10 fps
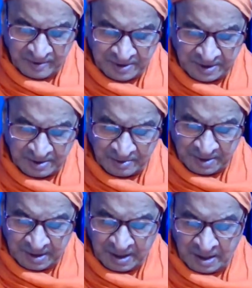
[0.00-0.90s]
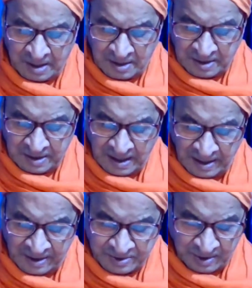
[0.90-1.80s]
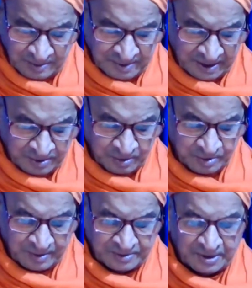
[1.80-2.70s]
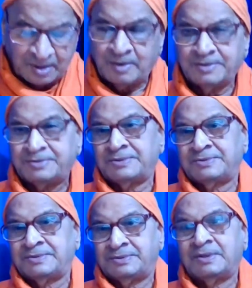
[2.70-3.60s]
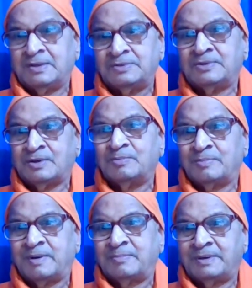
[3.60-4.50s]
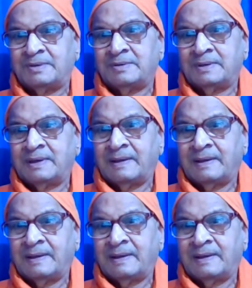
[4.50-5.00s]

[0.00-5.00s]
and vision of the real nature of that universal consciousness, Sagun Brahma,